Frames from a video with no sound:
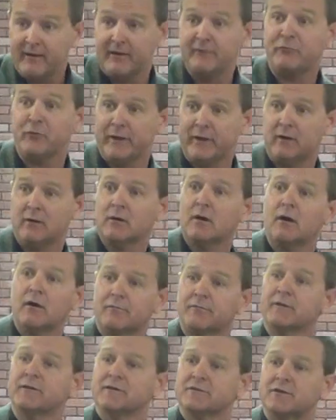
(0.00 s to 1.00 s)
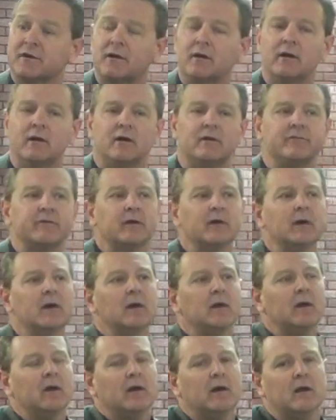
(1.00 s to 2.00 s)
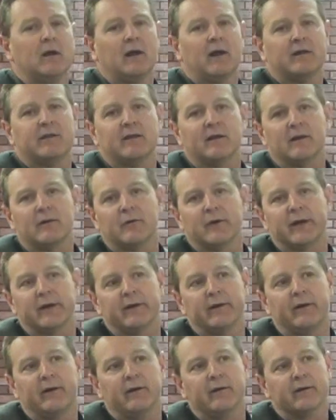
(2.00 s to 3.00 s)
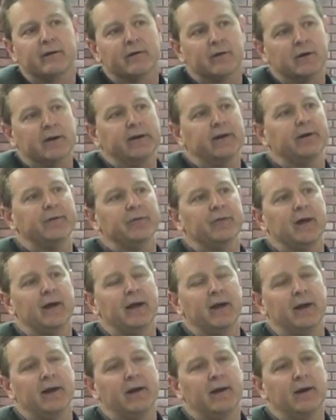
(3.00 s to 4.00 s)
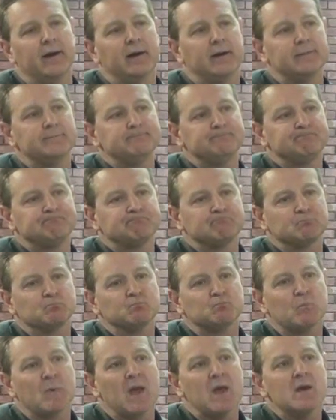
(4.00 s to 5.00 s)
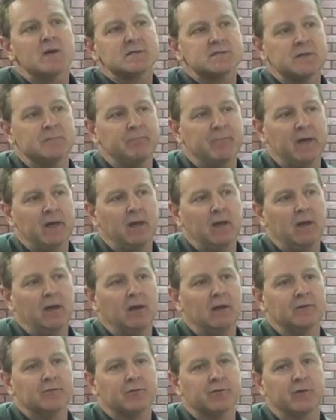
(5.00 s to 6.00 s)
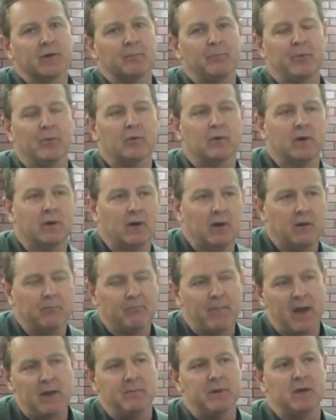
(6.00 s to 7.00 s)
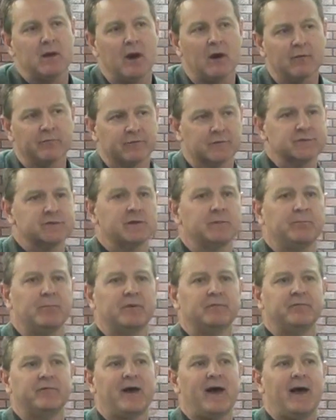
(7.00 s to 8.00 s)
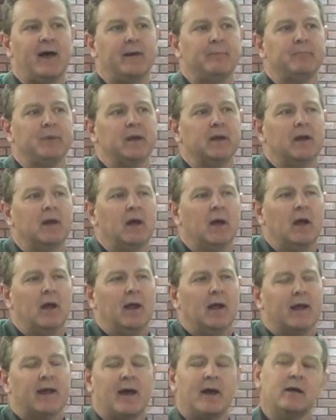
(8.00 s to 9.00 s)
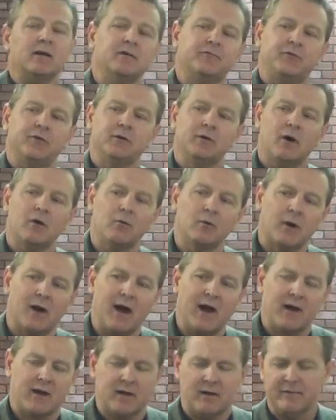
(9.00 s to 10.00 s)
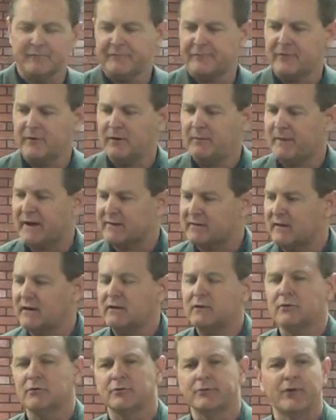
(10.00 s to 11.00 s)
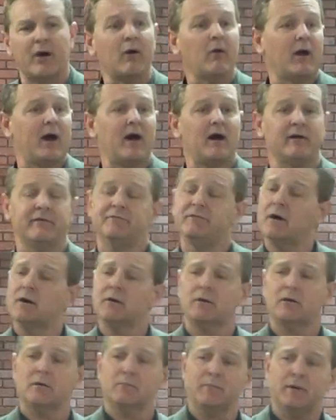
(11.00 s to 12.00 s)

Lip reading: if we don't go over this cliff. And I think we can all agree on that. To me, it's simple and maybe oversimplified, but kind of if you know where I come from, I think you'll know how I'd vote on